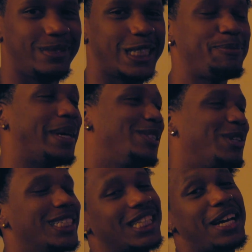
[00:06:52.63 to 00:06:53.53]
It's based on
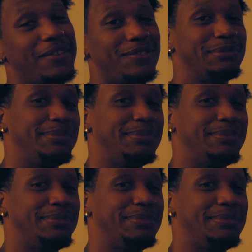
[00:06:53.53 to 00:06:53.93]
his life.